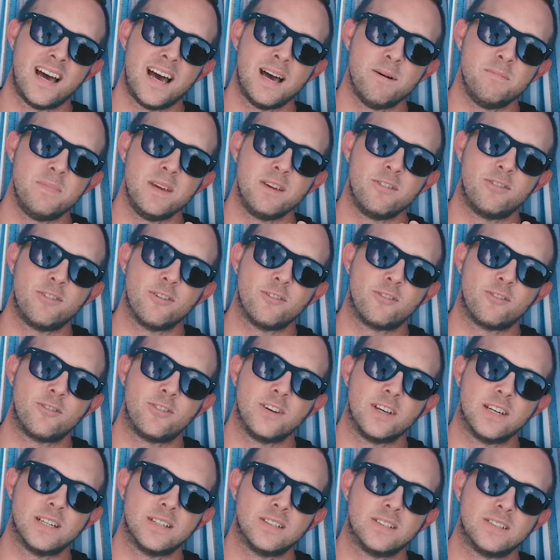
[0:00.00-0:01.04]
I'd be
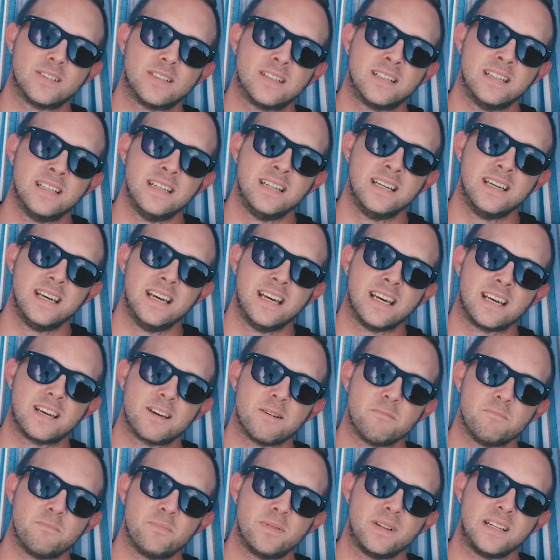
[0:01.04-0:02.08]
fulfilled and
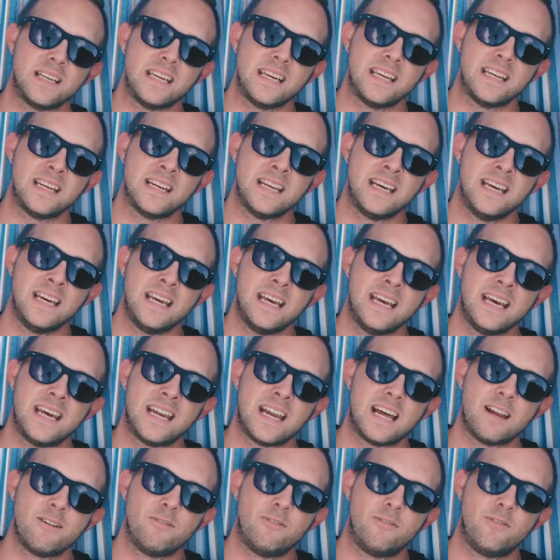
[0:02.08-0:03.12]
complete and
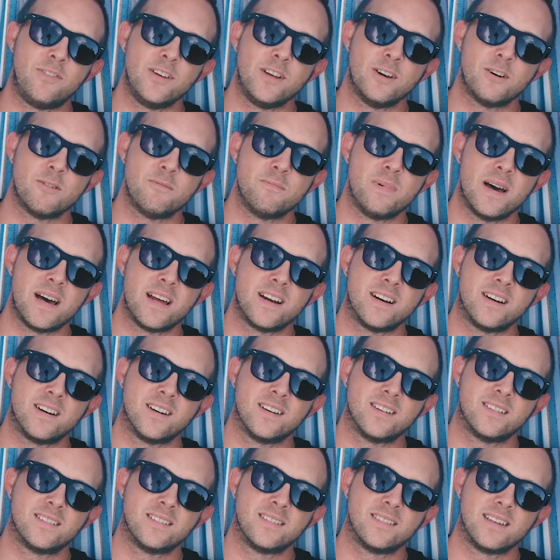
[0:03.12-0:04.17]
I'd feel
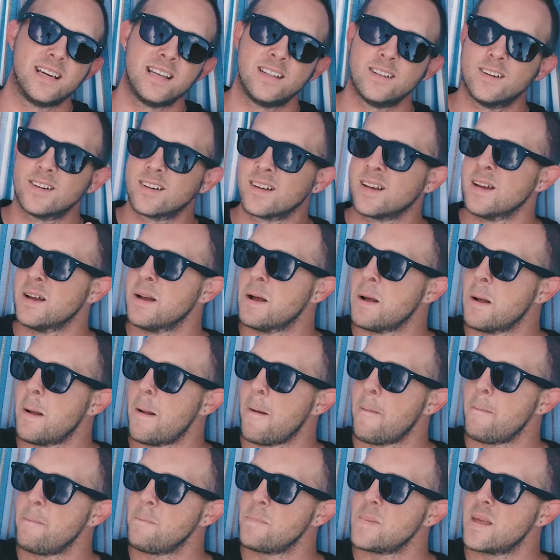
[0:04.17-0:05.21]
better. And look,
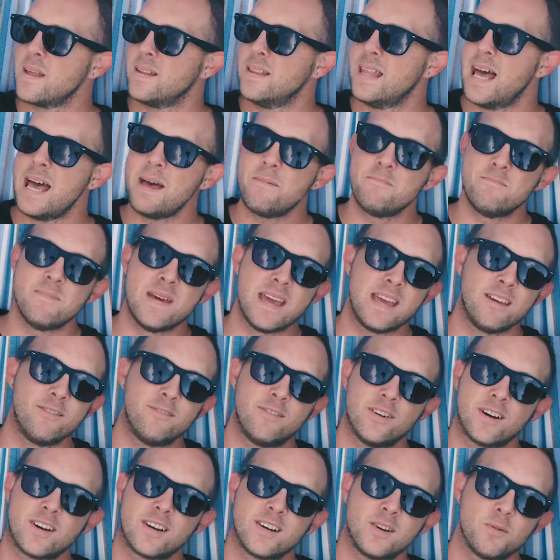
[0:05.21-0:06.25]
that may
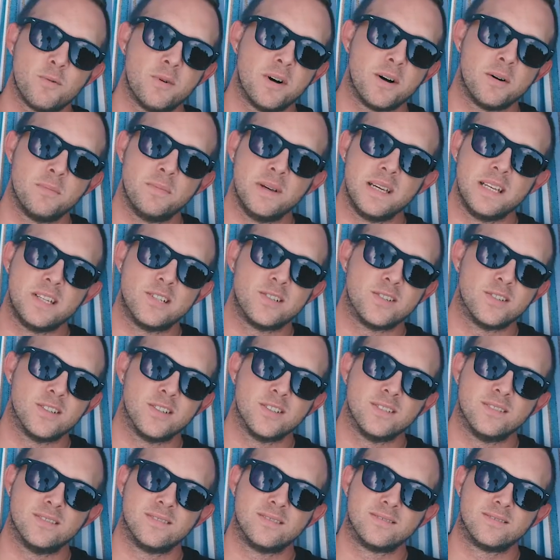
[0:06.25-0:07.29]
very well be
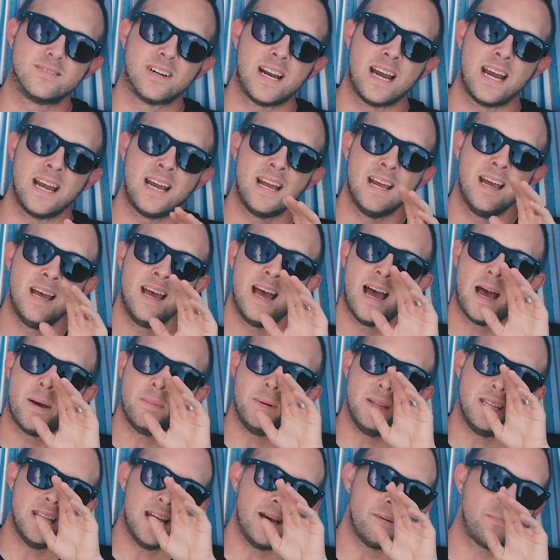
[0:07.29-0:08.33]
true, right? I
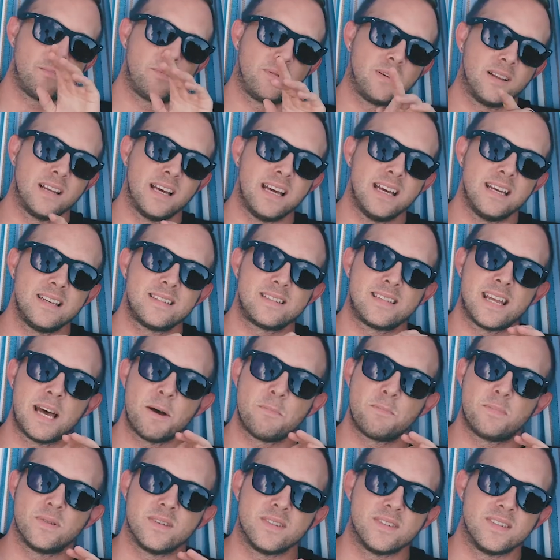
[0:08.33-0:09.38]
mean, that place,
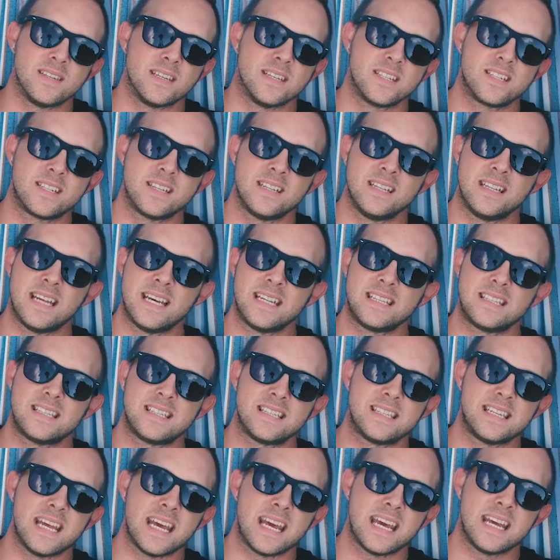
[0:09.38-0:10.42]
that position, that
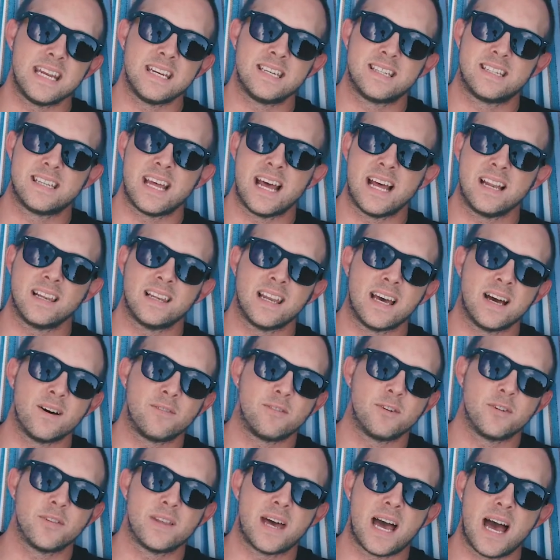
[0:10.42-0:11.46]
stage, that
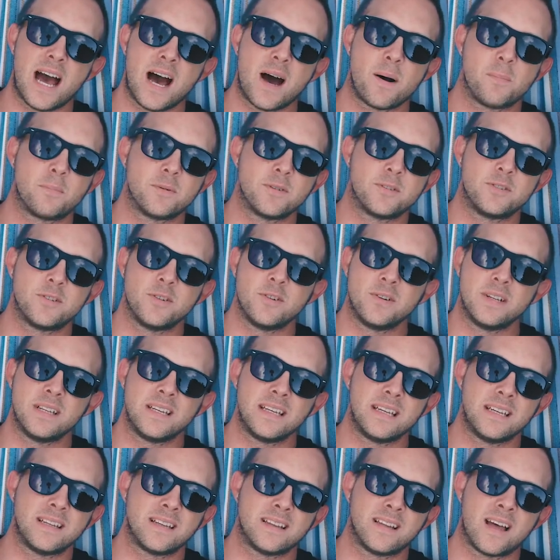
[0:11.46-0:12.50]
level, that
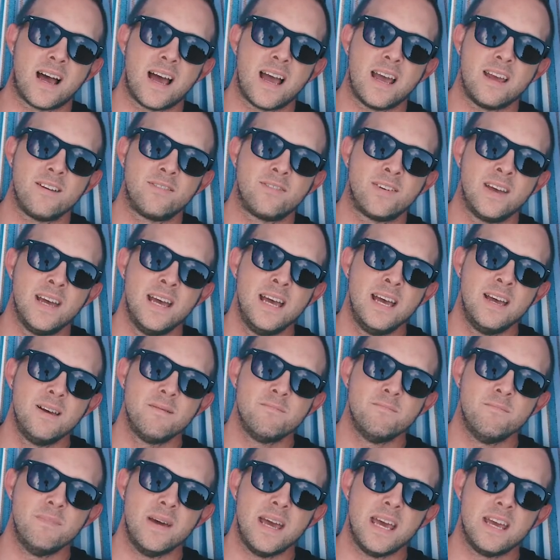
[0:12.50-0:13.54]
opportunity in life
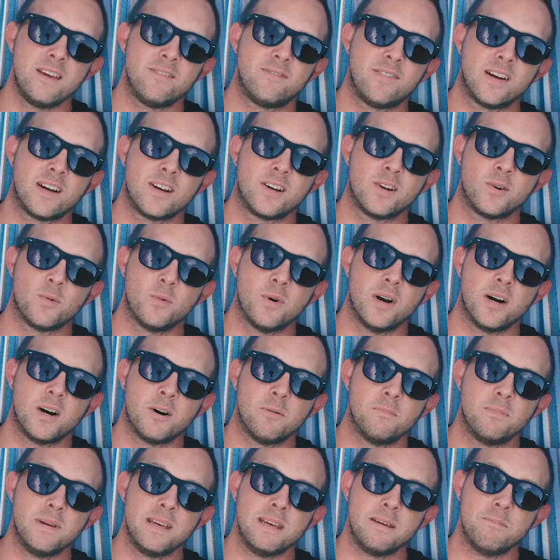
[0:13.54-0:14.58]
may very well
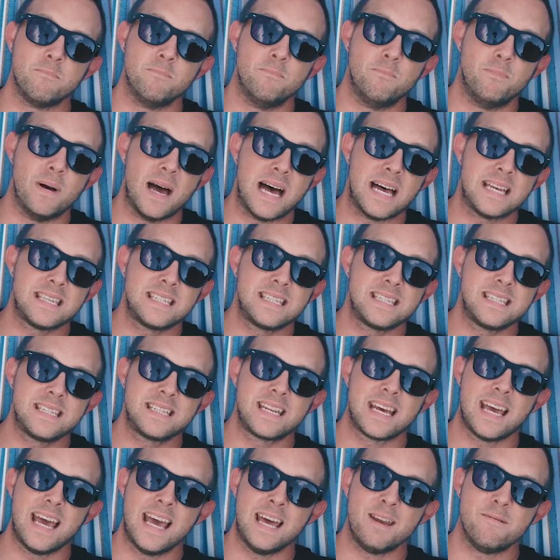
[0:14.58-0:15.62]
be
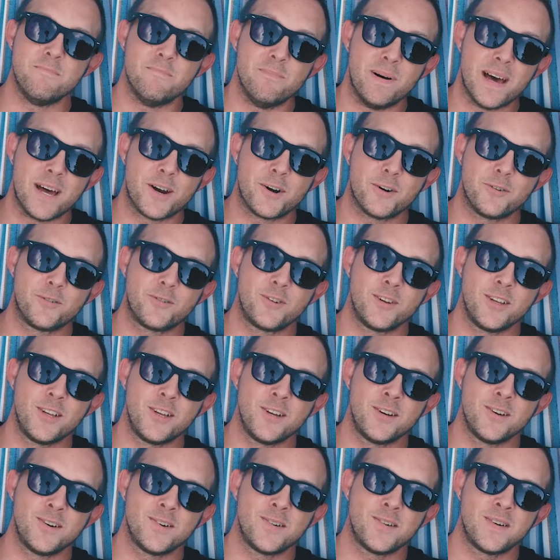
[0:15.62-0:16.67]
best and better for
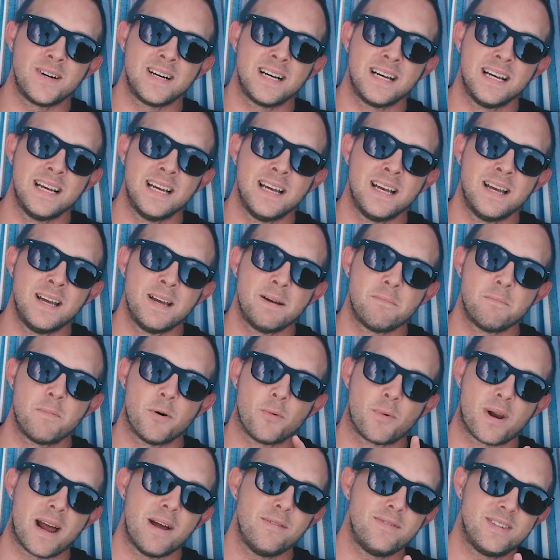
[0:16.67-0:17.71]
you.
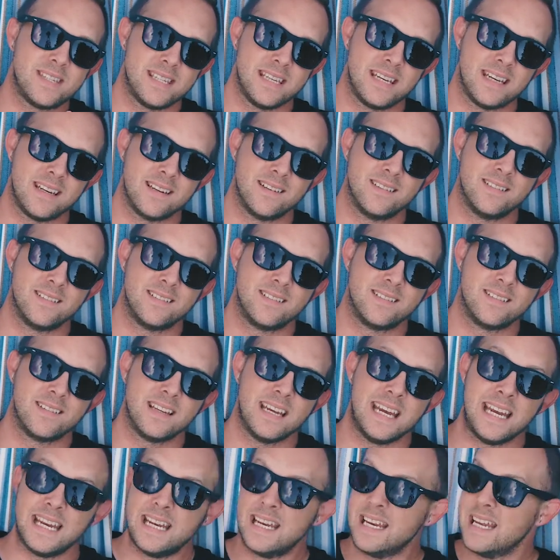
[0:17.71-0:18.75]
But what I've seen,
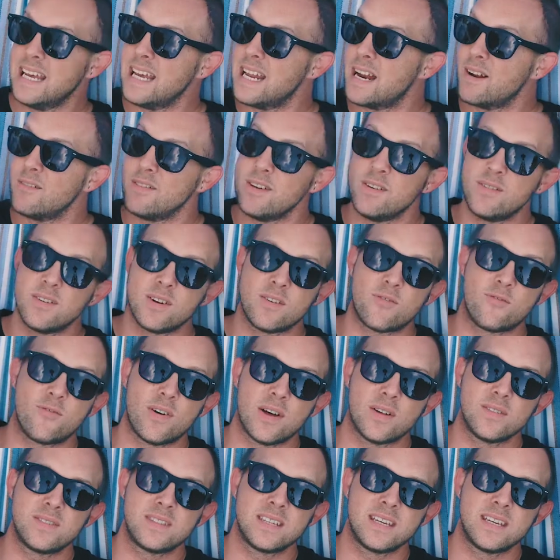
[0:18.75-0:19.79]
and I've even
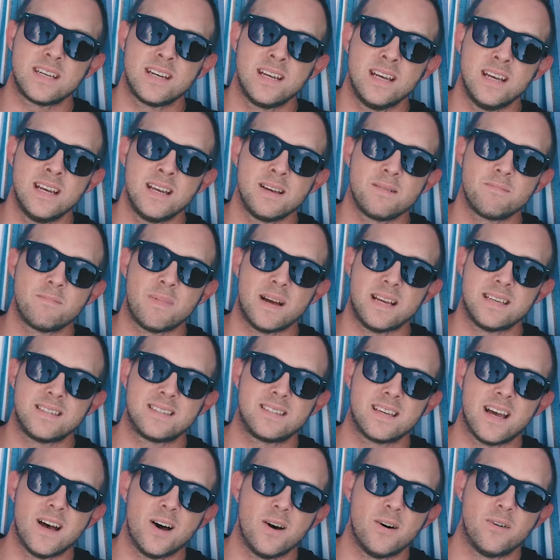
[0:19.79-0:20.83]
felt it
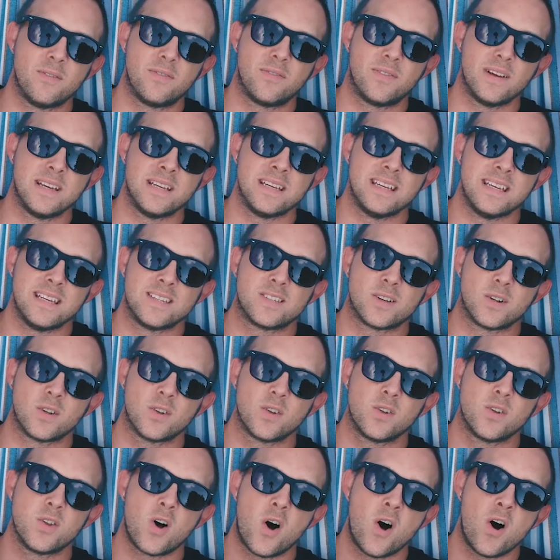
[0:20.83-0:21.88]
myself, is a
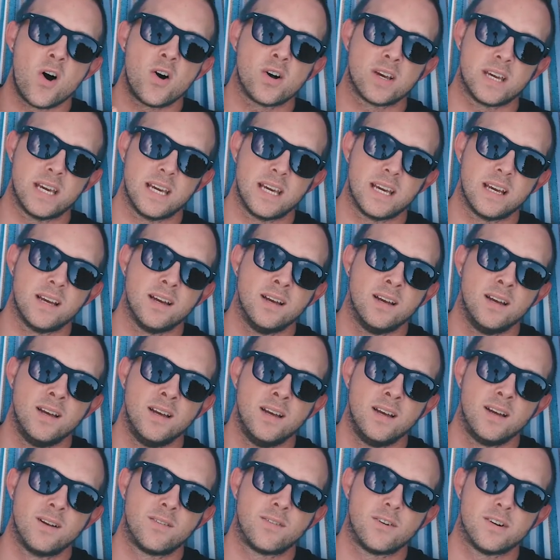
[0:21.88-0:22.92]
longing
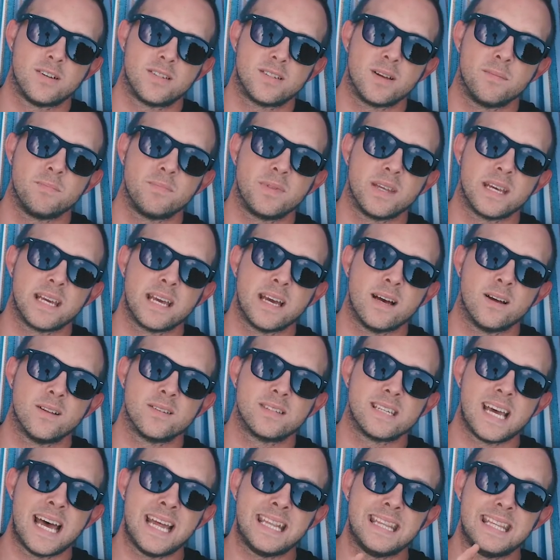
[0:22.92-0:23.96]
for something
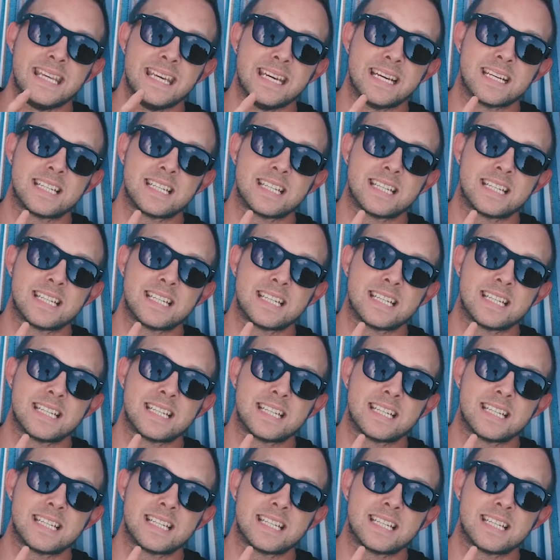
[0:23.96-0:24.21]
else at the